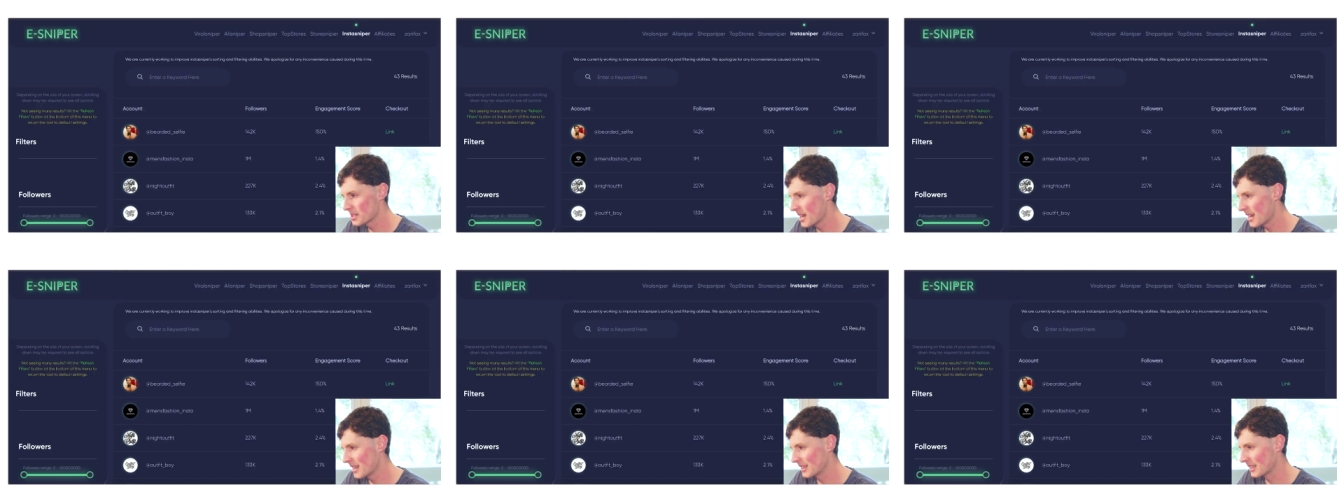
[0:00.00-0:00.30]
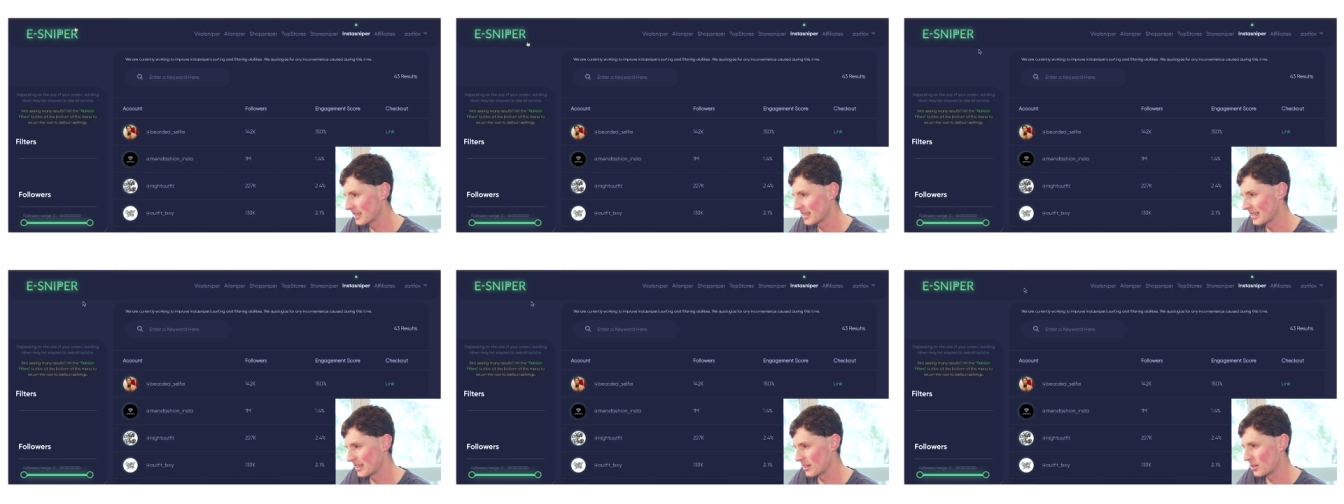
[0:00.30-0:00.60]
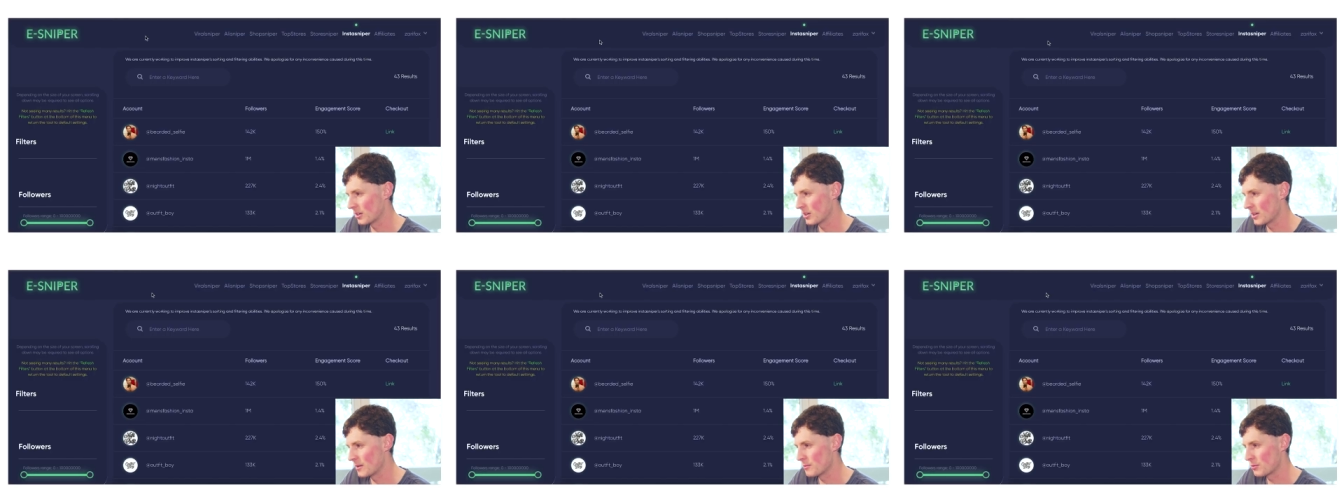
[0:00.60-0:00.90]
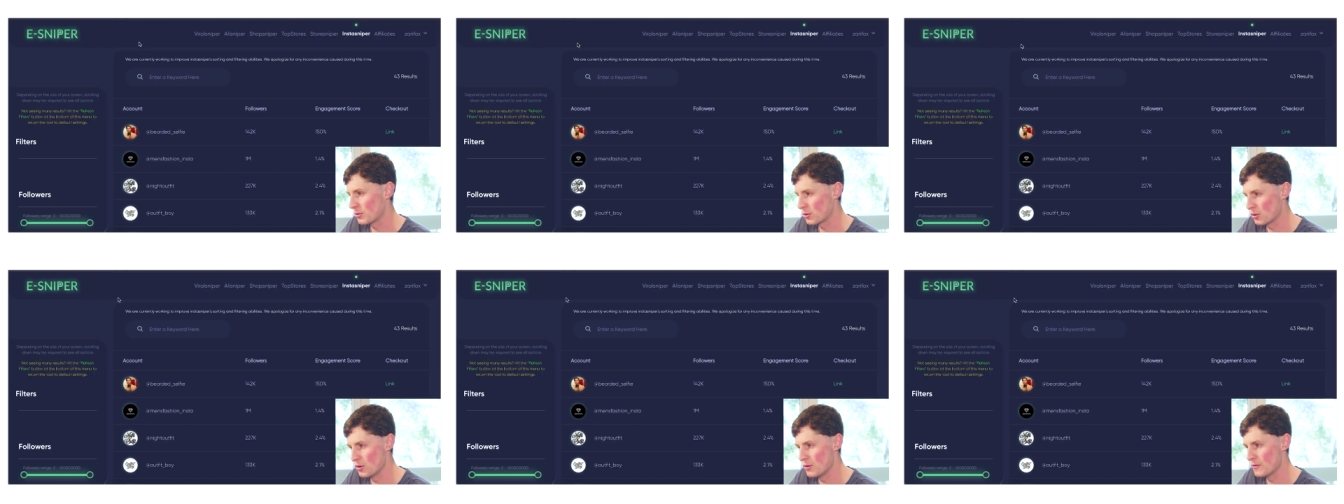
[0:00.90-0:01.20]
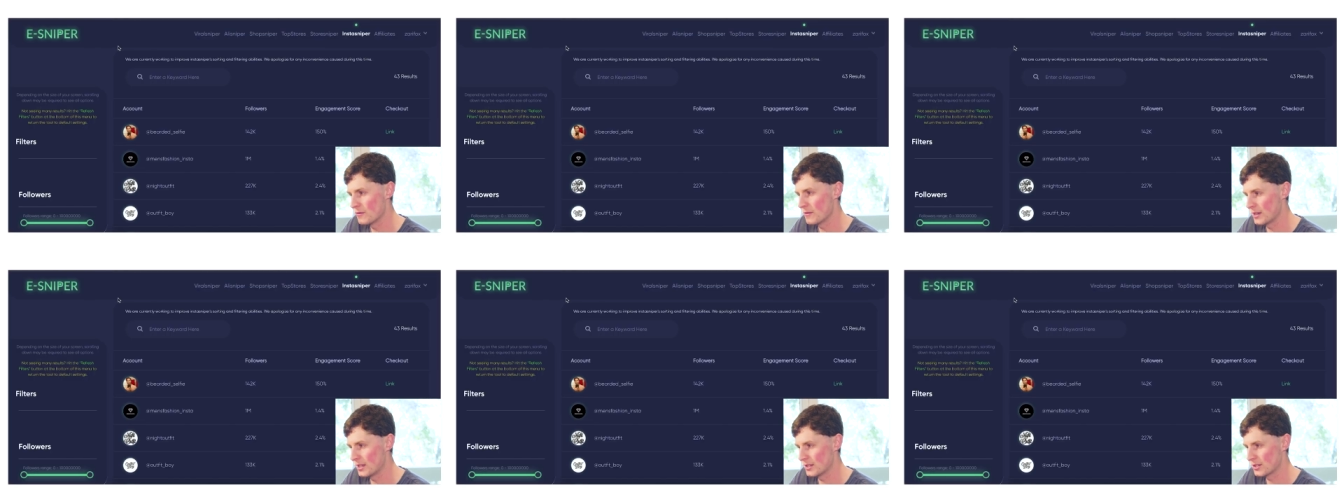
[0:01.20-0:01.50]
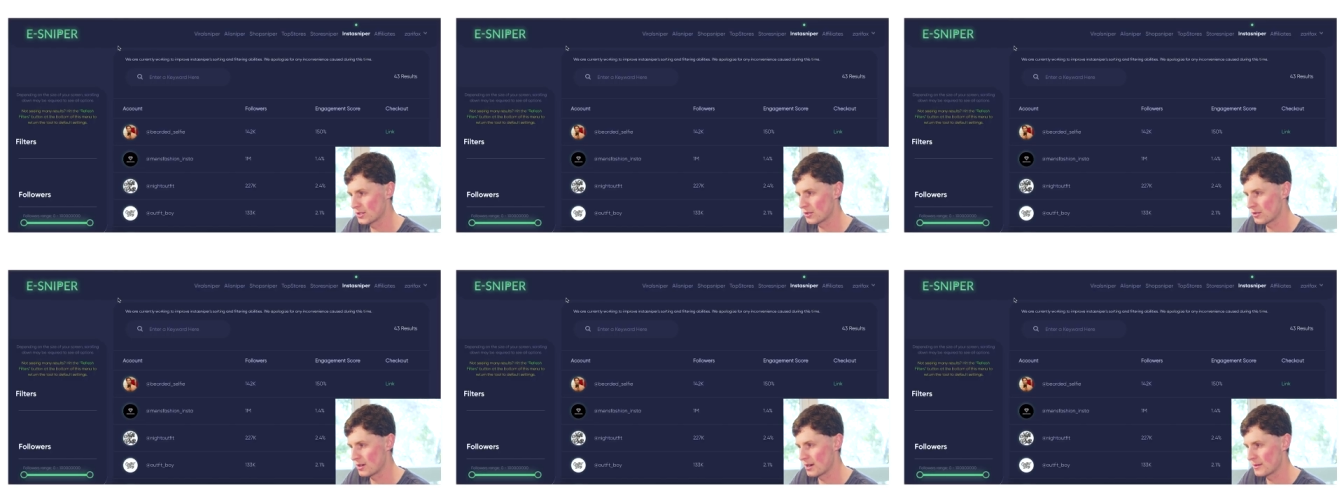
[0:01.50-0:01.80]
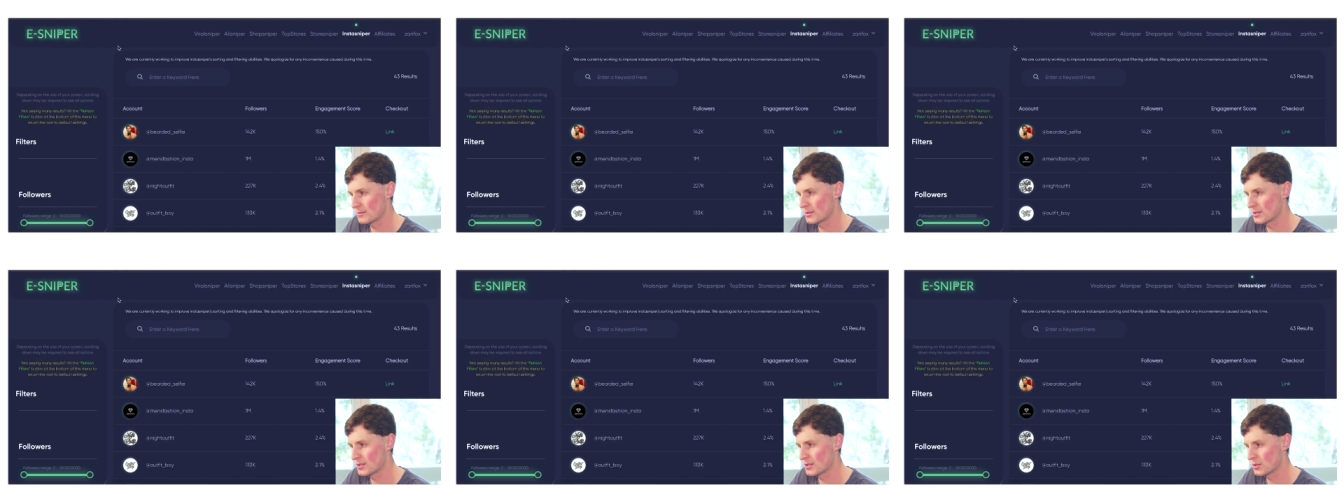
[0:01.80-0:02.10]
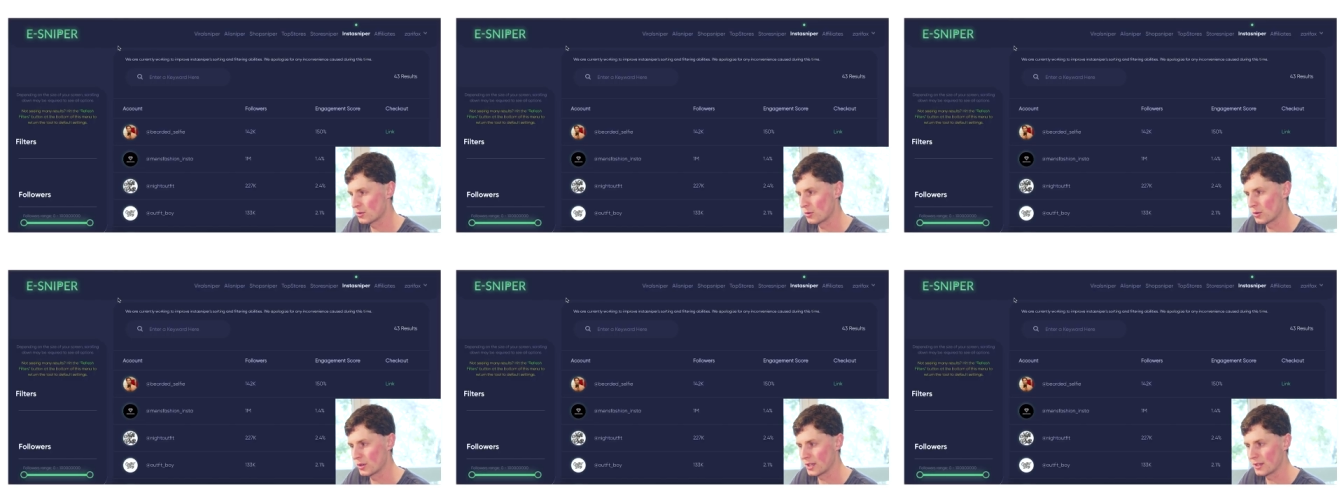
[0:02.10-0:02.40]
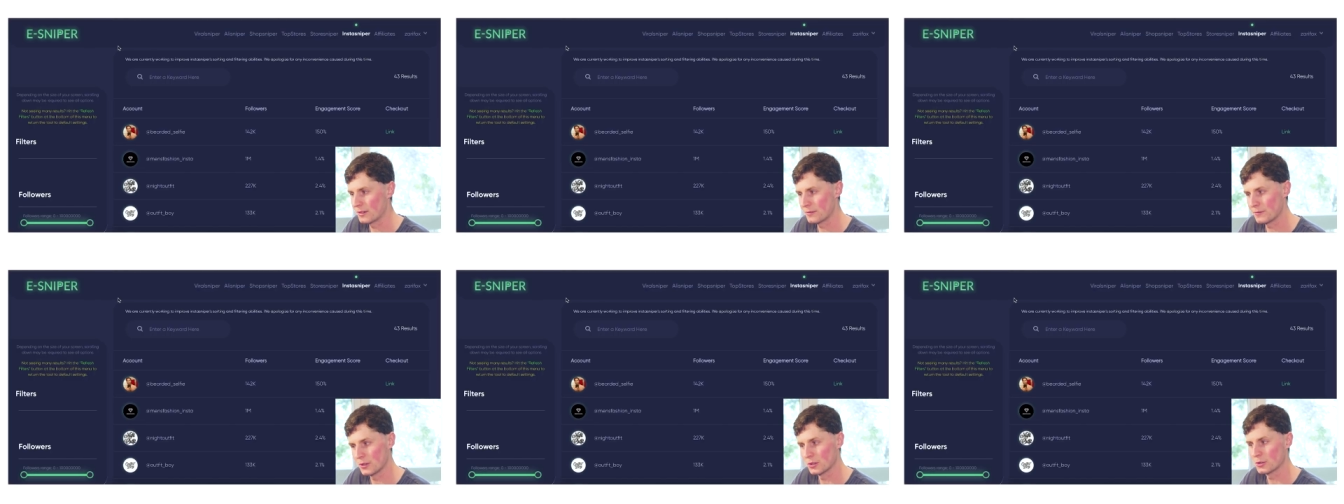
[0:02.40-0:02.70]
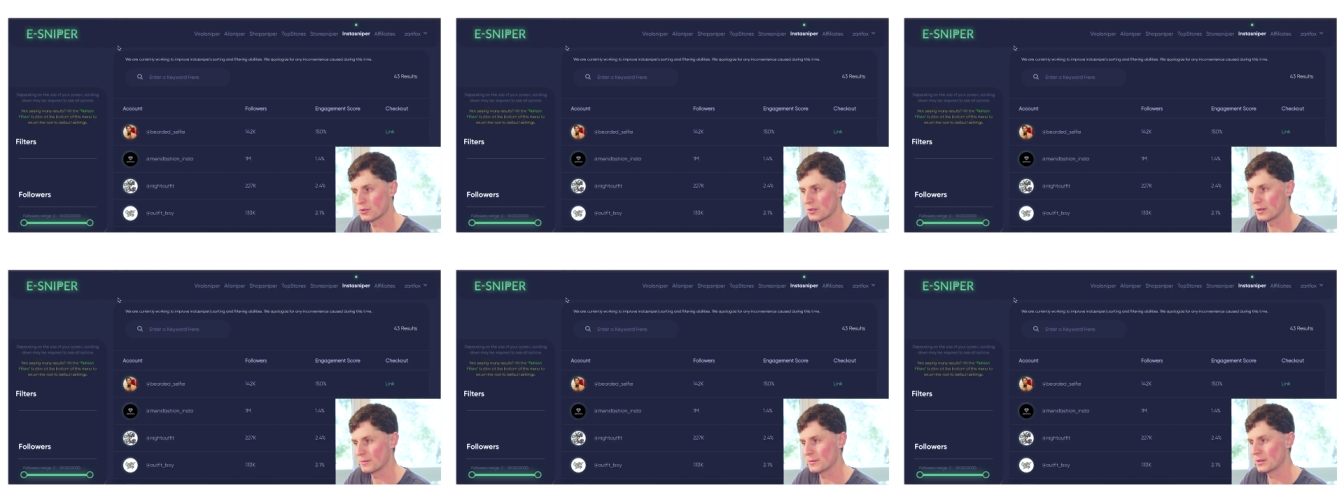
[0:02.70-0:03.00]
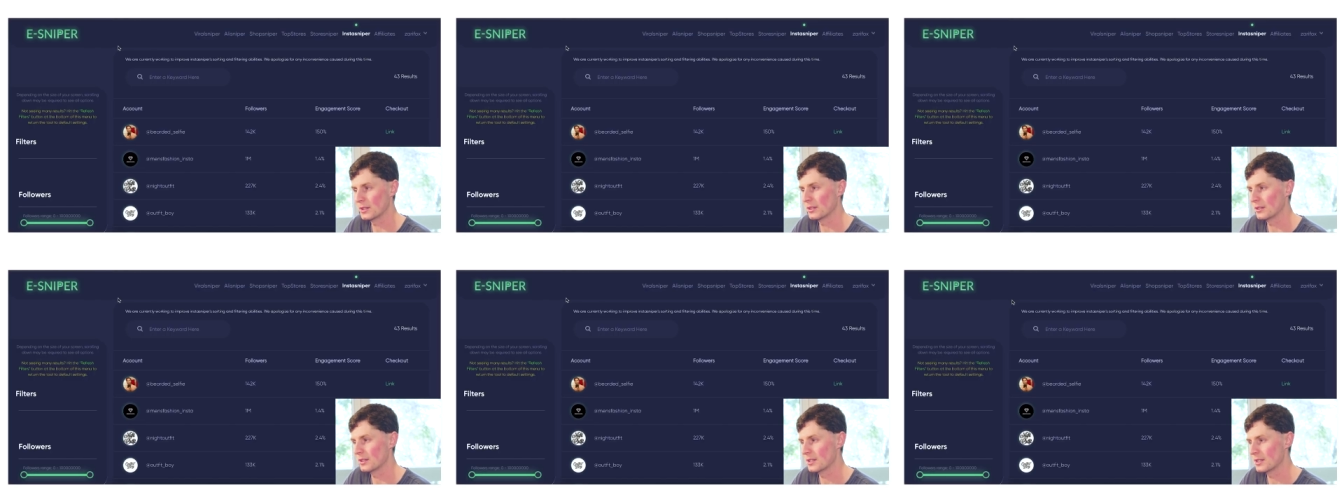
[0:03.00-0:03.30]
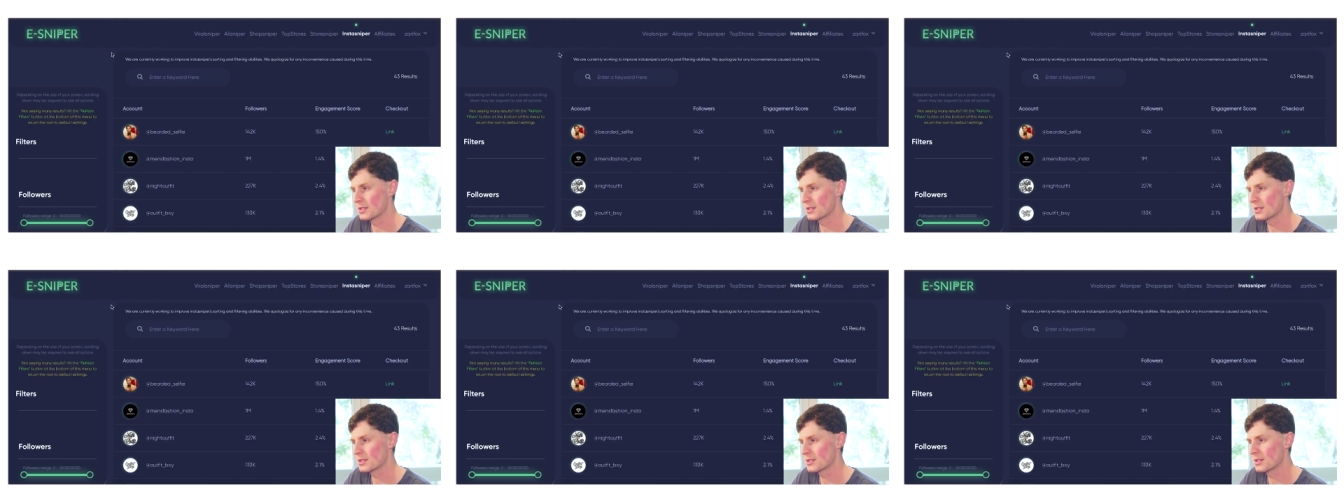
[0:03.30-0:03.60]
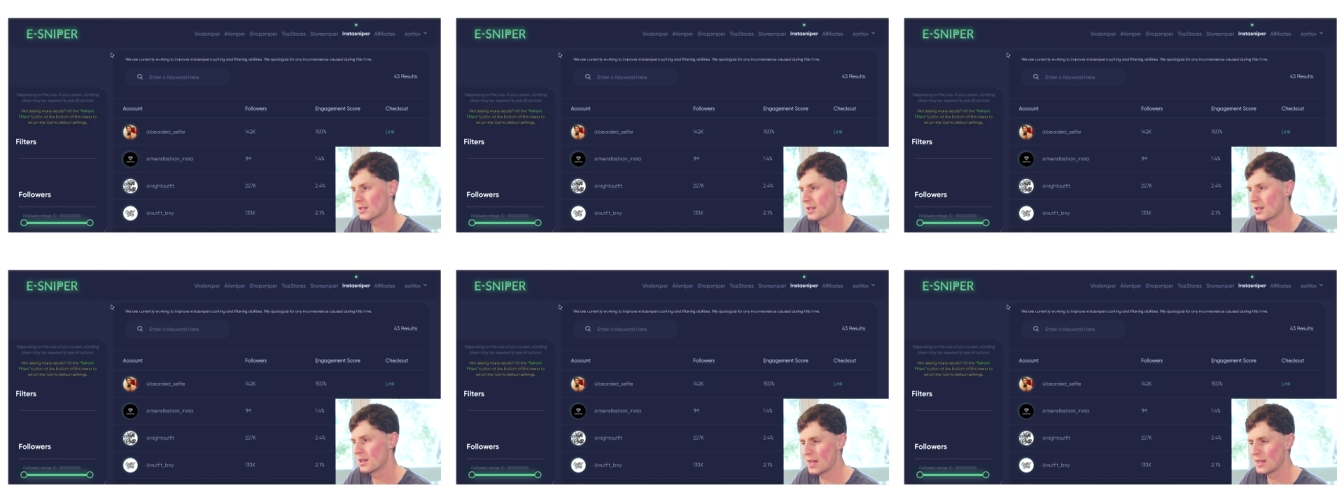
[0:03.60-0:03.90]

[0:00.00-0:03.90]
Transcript: saying that they're gonna improve Instagram's sorting and filtering abilities.